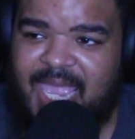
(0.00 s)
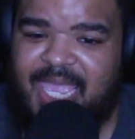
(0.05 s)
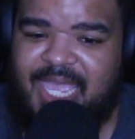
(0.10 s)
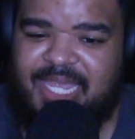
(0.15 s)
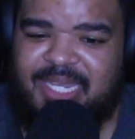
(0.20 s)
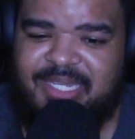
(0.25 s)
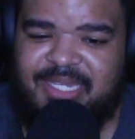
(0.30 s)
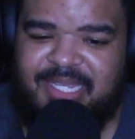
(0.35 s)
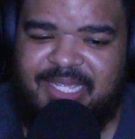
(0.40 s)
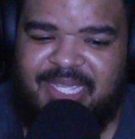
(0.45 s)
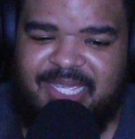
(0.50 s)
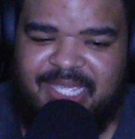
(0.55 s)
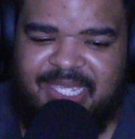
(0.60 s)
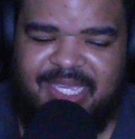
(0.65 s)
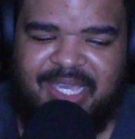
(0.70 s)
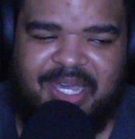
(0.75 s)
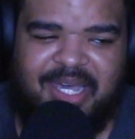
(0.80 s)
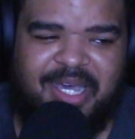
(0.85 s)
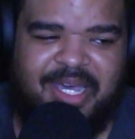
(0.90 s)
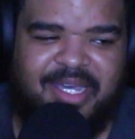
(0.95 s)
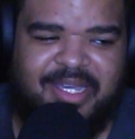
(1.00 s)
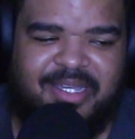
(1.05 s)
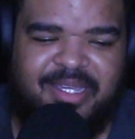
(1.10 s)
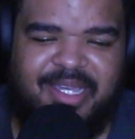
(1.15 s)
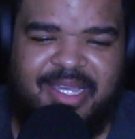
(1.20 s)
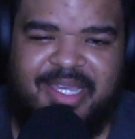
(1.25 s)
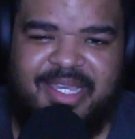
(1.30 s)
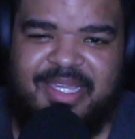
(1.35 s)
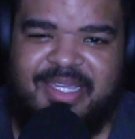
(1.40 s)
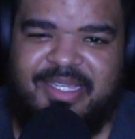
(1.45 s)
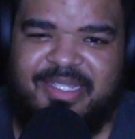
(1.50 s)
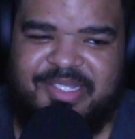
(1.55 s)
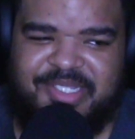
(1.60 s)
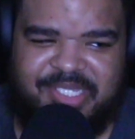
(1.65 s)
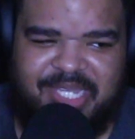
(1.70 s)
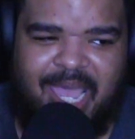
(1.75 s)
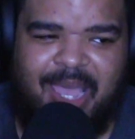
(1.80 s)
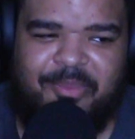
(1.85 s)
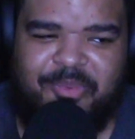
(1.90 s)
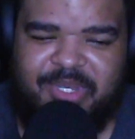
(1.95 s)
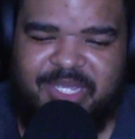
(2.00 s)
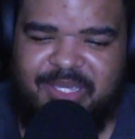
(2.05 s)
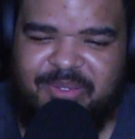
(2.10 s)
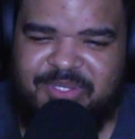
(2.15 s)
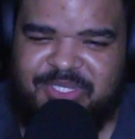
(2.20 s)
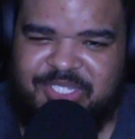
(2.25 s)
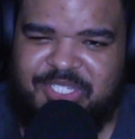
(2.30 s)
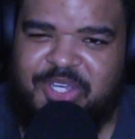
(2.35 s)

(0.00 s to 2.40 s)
And he stopped what